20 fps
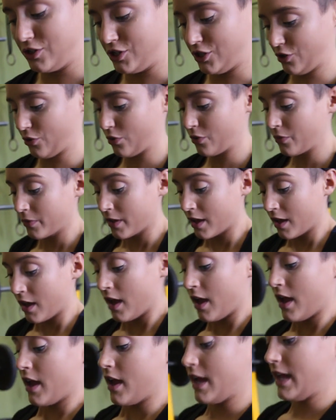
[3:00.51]
you do
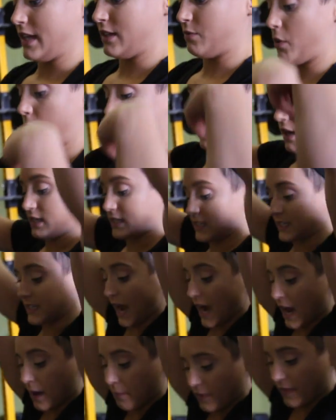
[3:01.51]
is when we
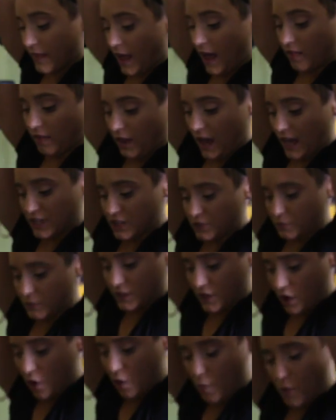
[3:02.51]
set up in that lunge, we
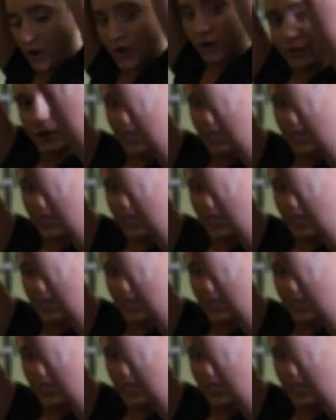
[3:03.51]
don't want to